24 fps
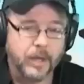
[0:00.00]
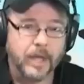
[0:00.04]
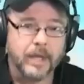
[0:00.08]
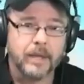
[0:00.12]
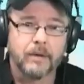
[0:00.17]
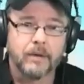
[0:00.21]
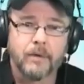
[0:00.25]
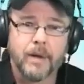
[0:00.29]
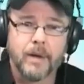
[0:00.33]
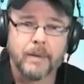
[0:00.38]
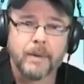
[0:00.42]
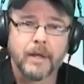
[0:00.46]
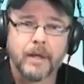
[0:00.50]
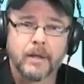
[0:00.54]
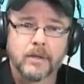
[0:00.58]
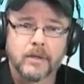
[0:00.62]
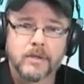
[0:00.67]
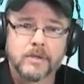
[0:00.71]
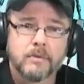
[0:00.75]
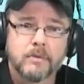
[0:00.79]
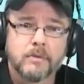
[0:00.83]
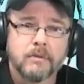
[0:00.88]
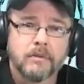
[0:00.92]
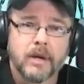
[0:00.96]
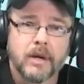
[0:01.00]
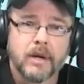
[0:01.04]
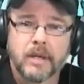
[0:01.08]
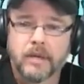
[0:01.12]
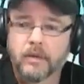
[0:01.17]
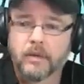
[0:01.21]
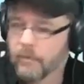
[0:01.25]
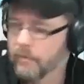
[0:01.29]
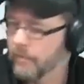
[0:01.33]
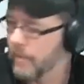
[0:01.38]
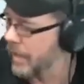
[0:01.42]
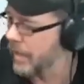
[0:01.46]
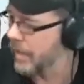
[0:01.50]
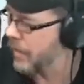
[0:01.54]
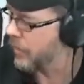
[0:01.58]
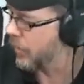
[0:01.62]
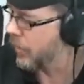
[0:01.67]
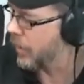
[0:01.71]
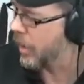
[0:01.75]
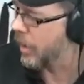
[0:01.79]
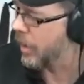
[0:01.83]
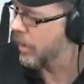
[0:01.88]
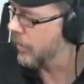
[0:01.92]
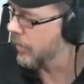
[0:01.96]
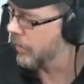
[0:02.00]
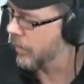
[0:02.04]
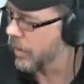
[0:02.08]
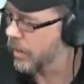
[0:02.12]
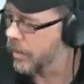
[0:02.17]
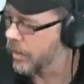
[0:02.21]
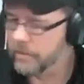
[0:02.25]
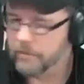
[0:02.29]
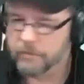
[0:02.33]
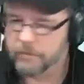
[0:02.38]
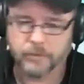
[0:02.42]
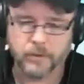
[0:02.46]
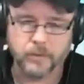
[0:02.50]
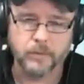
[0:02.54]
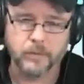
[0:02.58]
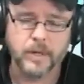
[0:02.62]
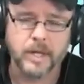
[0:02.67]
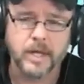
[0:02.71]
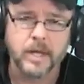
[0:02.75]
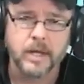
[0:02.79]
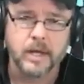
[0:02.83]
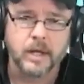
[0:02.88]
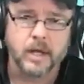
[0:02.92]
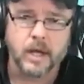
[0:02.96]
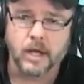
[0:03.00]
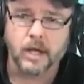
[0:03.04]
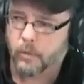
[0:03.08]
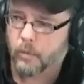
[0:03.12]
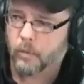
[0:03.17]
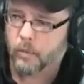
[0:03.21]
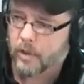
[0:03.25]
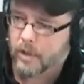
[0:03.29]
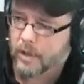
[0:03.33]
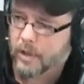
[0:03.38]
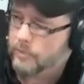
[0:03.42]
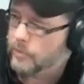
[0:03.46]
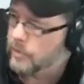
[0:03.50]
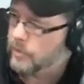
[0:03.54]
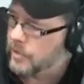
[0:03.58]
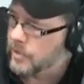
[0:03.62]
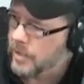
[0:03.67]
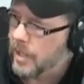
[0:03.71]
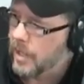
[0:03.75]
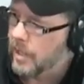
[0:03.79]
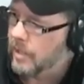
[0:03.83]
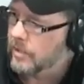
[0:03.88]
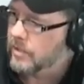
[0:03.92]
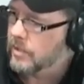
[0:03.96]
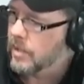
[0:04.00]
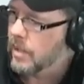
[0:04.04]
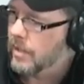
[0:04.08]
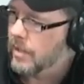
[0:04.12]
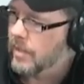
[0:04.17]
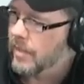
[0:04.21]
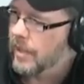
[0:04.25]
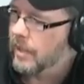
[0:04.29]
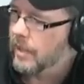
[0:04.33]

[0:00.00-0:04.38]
Hey, Rabbi, let's move on. We've got another caller on the phone. Caller, welcome to Tanakh Talk.